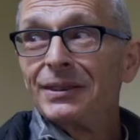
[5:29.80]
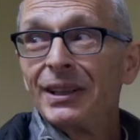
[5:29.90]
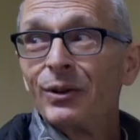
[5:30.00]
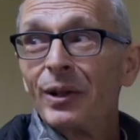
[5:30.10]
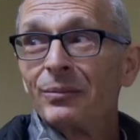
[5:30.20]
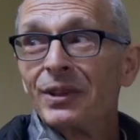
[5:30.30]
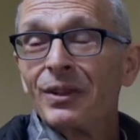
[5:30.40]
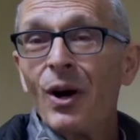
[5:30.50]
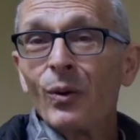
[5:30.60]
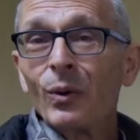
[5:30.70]
equipment
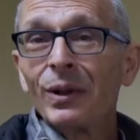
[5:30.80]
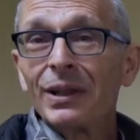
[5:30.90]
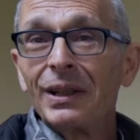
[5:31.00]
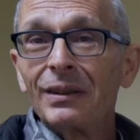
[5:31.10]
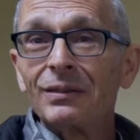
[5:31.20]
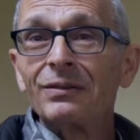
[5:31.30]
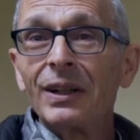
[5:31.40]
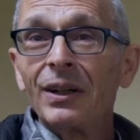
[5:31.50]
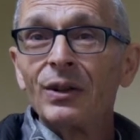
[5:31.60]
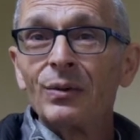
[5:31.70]
not working
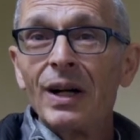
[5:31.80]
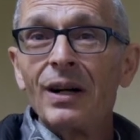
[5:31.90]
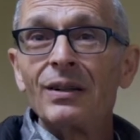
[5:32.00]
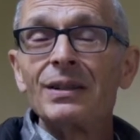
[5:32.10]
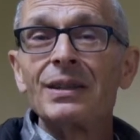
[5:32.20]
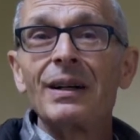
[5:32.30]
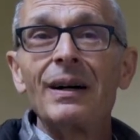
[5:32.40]
very well